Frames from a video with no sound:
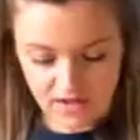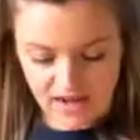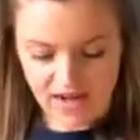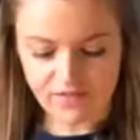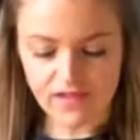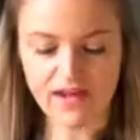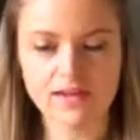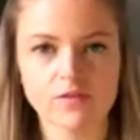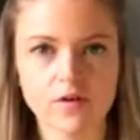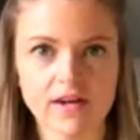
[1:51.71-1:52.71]
have
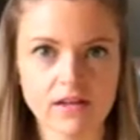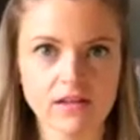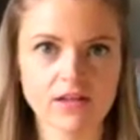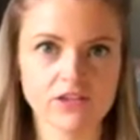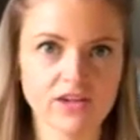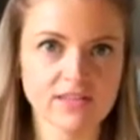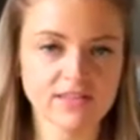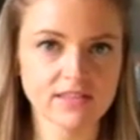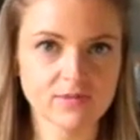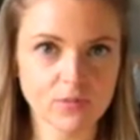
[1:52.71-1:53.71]
lined quite a lot of
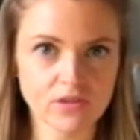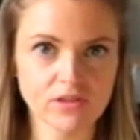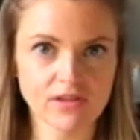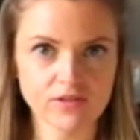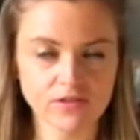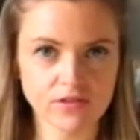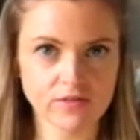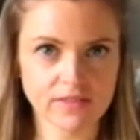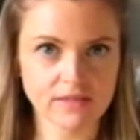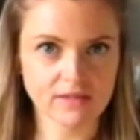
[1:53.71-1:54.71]
dresses, but they all do
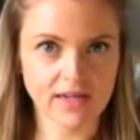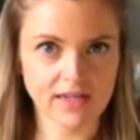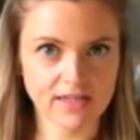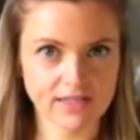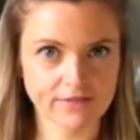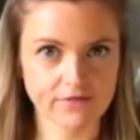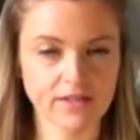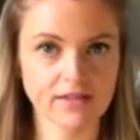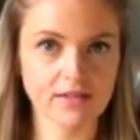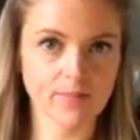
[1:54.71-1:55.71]
it slightly
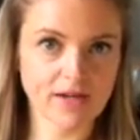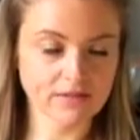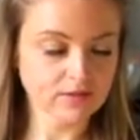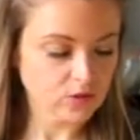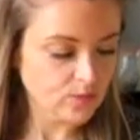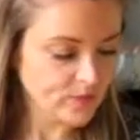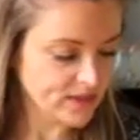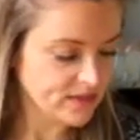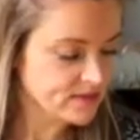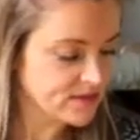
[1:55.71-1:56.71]
different in the pattern
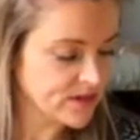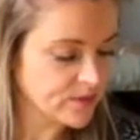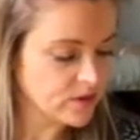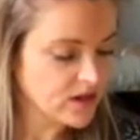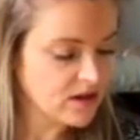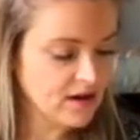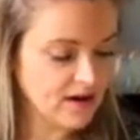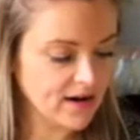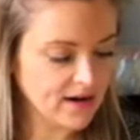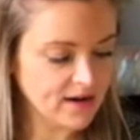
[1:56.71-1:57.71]
companies, so,
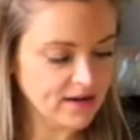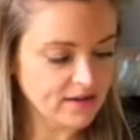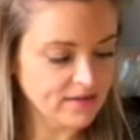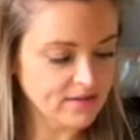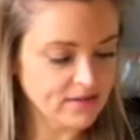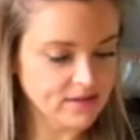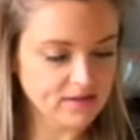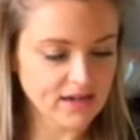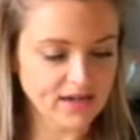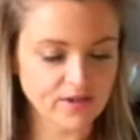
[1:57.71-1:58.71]
and
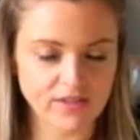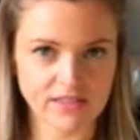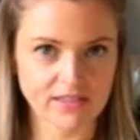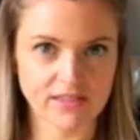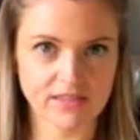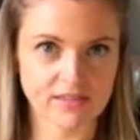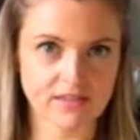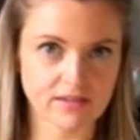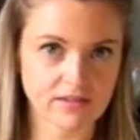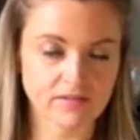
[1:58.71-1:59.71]
I always need
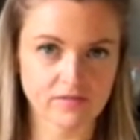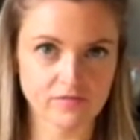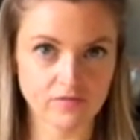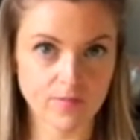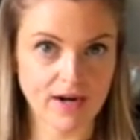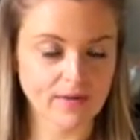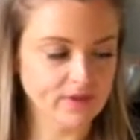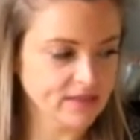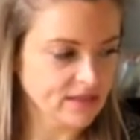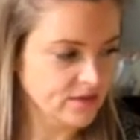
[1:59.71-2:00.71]
to remind
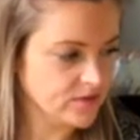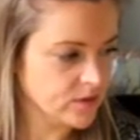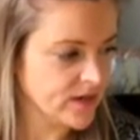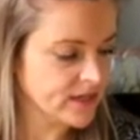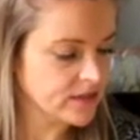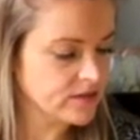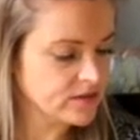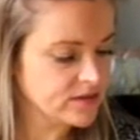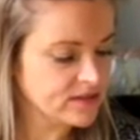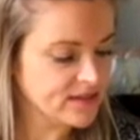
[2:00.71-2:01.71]
myself. So I
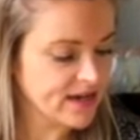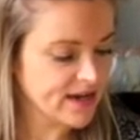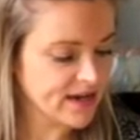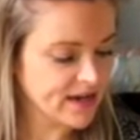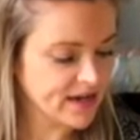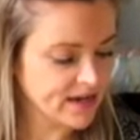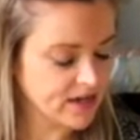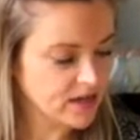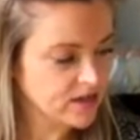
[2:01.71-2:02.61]
used a